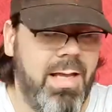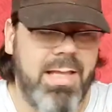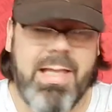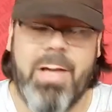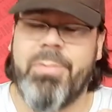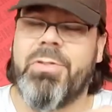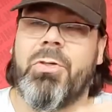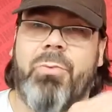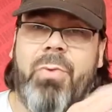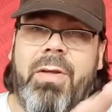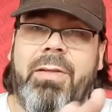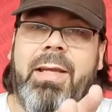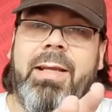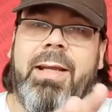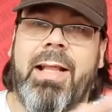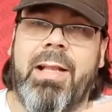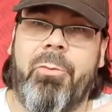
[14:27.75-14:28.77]
That was a great
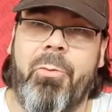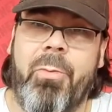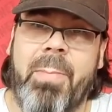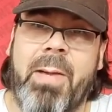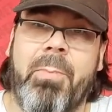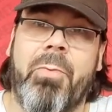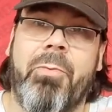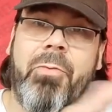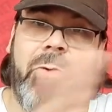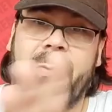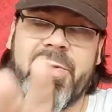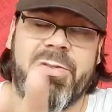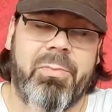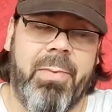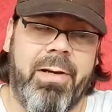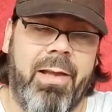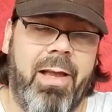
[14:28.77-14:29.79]
day that I'll remember for the
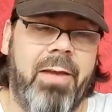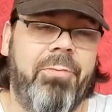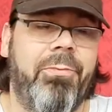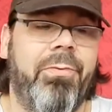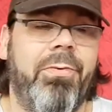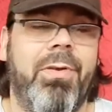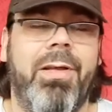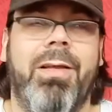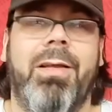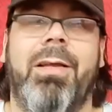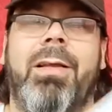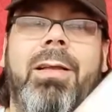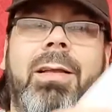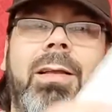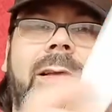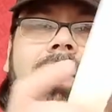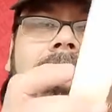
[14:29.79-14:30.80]
rest of my life.
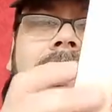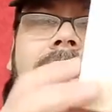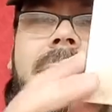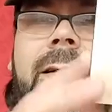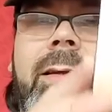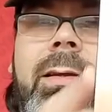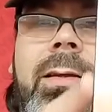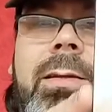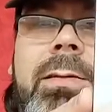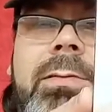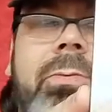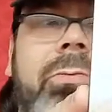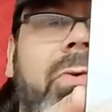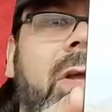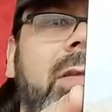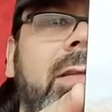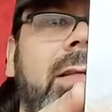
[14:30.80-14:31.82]
It's the
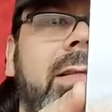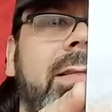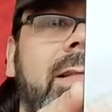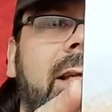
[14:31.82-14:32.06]
front. It